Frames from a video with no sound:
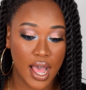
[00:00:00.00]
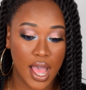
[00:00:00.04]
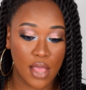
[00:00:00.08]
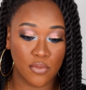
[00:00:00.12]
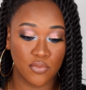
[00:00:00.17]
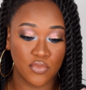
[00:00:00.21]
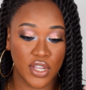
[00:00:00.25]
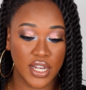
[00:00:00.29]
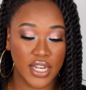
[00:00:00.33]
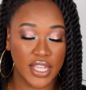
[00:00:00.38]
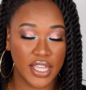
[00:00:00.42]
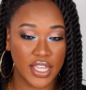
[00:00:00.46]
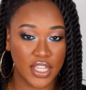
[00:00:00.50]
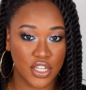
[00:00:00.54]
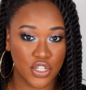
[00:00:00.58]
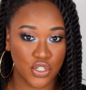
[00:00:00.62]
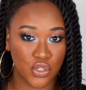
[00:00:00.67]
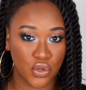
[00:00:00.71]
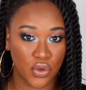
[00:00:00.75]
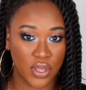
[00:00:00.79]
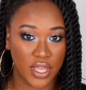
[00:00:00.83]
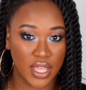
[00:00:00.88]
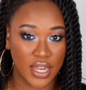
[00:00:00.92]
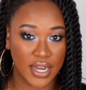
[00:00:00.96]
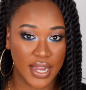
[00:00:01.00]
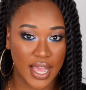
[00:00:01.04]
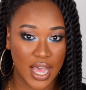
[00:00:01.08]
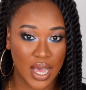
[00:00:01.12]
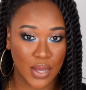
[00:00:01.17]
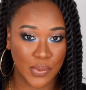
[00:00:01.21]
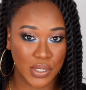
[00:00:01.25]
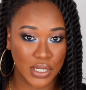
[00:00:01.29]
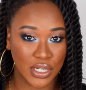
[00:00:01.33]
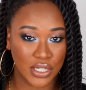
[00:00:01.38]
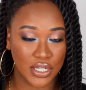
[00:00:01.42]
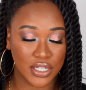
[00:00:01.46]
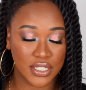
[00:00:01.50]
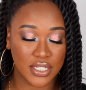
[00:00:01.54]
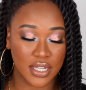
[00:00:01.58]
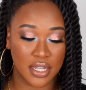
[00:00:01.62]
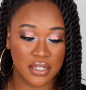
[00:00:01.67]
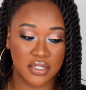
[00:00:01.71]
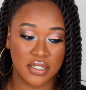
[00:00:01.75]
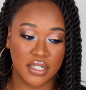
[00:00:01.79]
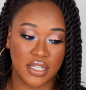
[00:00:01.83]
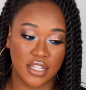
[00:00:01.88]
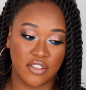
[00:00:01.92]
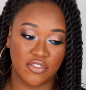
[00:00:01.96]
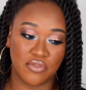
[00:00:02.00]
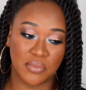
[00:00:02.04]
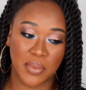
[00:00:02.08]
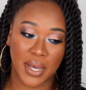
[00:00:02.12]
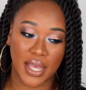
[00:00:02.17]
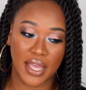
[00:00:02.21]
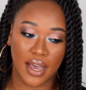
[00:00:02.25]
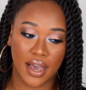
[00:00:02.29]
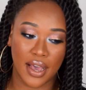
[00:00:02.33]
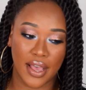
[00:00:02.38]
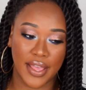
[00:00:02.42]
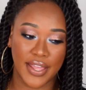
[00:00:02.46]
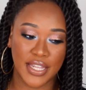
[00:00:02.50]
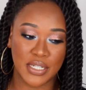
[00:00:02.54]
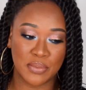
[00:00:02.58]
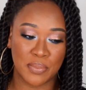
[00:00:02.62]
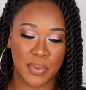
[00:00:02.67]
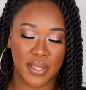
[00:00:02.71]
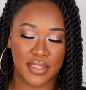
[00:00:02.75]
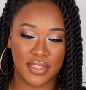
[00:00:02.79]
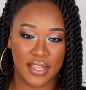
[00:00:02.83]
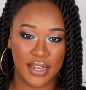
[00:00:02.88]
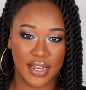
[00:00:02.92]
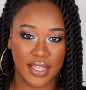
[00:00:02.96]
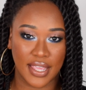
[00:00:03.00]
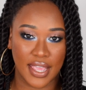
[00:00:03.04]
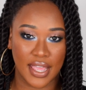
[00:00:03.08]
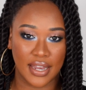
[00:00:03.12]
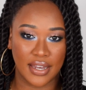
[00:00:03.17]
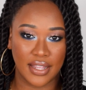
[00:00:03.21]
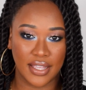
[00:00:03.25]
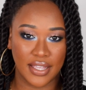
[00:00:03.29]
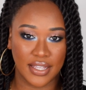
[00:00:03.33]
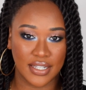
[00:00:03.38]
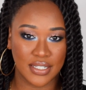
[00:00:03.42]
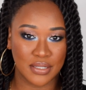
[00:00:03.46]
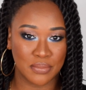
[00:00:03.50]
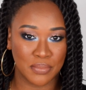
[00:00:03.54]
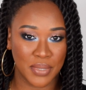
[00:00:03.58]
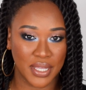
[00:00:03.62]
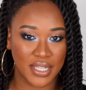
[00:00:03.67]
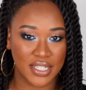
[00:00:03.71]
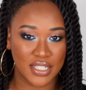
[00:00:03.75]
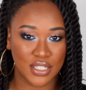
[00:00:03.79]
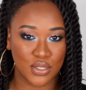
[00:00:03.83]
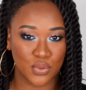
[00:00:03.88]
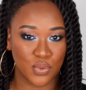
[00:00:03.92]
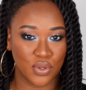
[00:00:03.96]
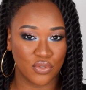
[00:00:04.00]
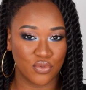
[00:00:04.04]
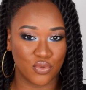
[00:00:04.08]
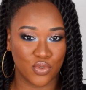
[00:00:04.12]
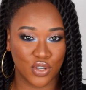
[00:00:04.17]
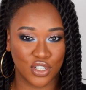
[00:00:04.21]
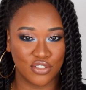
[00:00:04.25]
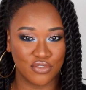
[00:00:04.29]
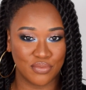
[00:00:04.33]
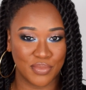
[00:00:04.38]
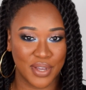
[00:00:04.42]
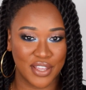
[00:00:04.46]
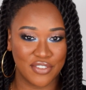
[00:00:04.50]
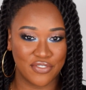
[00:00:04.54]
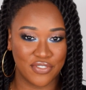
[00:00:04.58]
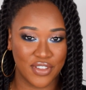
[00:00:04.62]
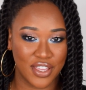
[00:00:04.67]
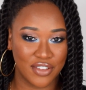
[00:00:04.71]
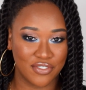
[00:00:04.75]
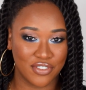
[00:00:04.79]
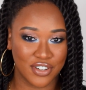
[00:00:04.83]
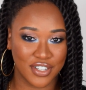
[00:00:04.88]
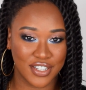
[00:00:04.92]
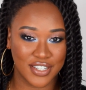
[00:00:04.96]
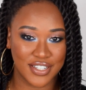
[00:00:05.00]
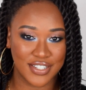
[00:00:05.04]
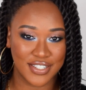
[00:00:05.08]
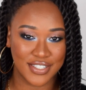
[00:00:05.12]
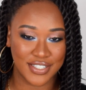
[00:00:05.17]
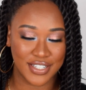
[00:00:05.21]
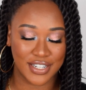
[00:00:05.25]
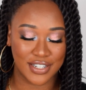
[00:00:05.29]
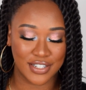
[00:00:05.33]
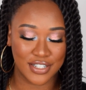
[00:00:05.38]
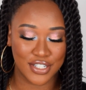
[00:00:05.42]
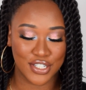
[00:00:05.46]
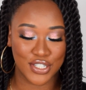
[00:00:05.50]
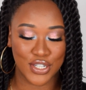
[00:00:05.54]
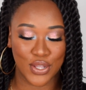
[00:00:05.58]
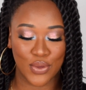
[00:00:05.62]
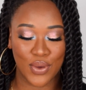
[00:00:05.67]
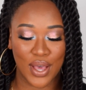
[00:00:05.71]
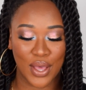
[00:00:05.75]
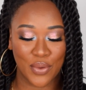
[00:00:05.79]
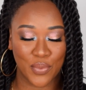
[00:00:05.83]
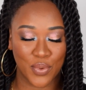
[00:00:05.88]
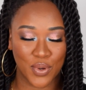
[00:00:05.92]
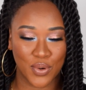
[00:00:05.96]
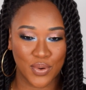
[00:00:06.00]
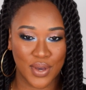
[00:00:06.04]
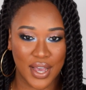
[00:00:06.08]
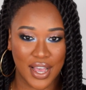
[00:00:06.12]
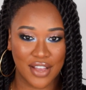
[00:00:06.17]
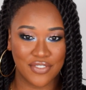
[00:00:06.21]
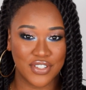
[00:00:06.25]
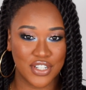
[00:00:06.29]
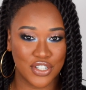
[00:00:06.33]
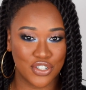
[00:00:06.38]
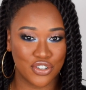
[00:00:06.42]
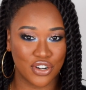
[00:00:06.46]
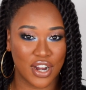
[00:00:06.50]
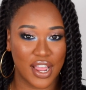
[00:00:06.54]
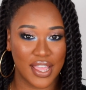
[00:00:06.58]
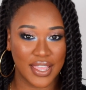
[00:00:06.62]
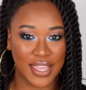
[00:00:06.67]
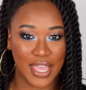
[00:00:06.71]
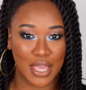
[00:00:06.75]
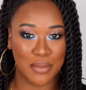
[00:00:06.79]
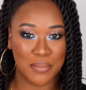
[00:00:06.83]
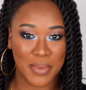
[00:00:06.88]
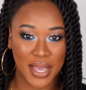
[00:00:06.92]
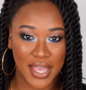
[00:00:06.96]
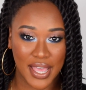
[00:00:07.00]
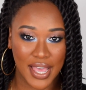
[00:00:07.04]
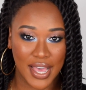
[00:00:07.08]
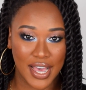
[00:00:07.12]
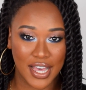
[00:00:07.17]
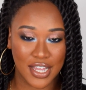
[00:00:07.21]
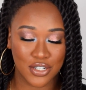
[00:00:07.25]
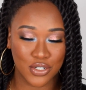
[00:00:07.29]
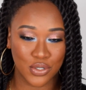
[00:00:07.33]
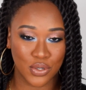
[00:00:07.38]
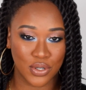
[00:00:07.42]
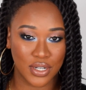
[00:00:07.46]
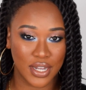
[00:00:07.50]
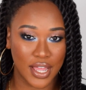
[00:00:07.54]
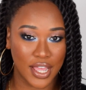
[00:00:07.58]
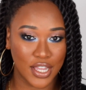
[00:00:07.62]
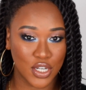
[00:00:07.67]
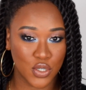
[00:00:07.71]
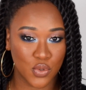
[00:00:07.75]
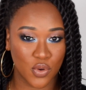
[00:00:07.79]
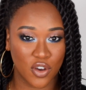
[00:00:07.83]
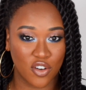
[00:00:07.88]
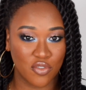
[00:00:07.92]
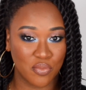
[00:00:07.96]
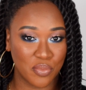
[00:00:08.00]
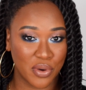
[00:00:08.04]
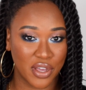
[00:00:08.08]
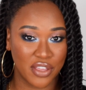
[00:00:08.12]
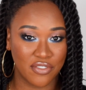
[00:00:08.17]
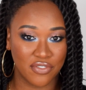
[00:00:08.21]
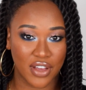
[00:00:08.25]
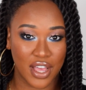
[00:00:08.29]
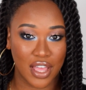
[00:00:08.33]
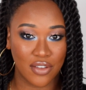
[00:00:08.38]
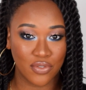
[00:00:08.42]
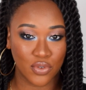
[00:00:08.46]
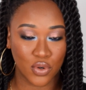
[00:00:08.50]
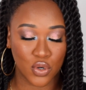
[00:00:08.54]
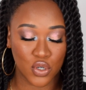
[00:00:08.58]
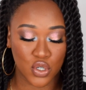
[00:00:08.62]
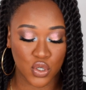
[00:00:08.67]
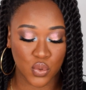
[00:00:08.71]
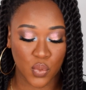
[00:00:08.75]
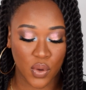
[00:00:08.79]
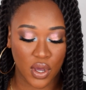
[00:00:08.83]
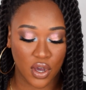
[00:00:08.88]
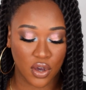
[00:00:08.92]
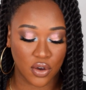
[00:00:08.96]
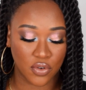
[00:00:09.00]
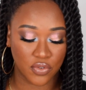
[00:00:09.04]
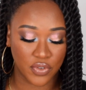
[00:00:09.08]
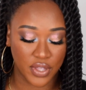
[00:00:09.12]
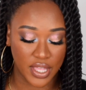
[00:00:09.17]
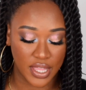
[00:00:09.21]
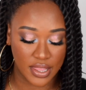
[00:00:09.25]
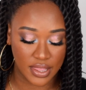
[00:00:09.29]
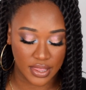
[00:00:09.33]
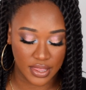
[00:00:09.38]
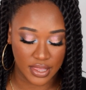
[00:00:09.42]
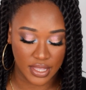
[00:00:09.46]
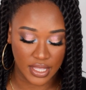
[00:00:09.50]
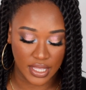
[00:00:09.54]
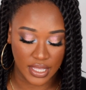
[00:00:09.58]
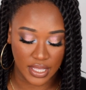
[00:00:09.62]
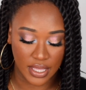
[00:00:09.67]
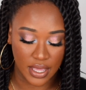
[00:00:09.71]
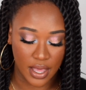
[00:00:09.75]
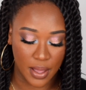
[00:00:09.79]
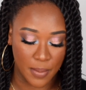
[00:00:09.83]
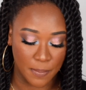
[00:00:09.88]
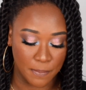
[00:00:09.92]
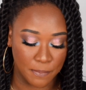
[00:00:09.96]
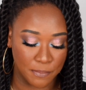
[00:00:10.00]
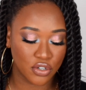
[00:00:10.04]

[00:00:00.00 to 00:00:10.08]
I'm really enjoying how it looks underneath my eyes but then again it is mixed with one of my favorite concealers so I will have to try get my hands on like 12.5 or 12 in the um,